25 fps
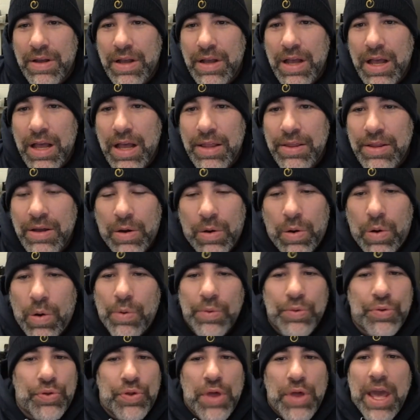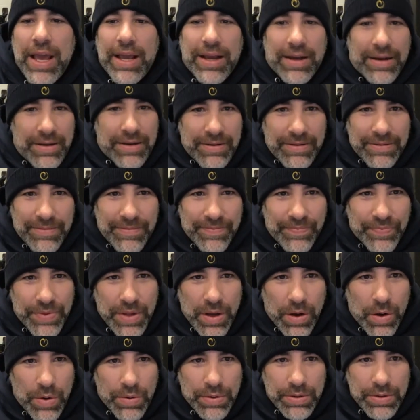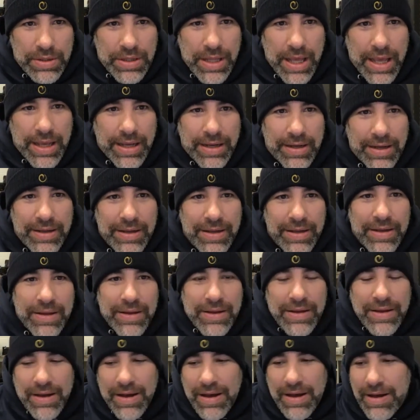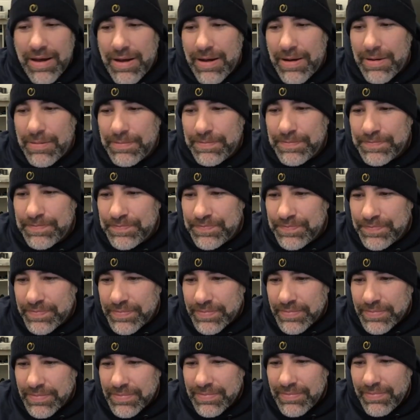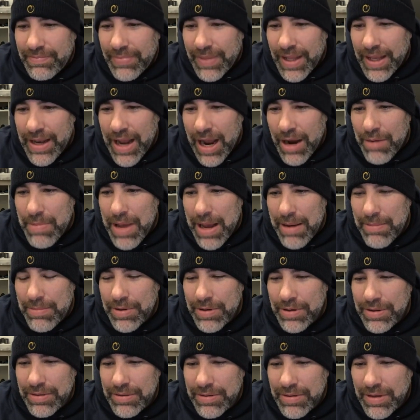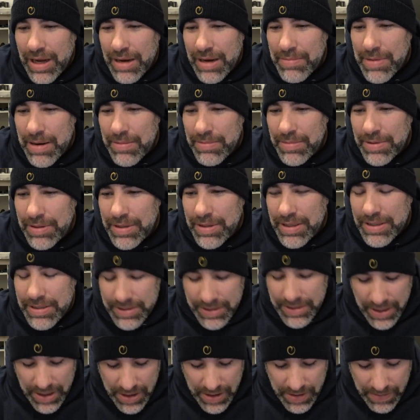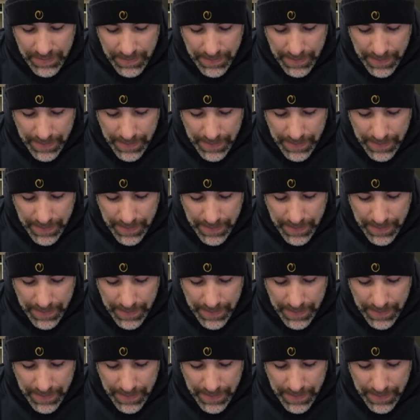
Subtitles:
the whole thing, the whole thing. And I remember this old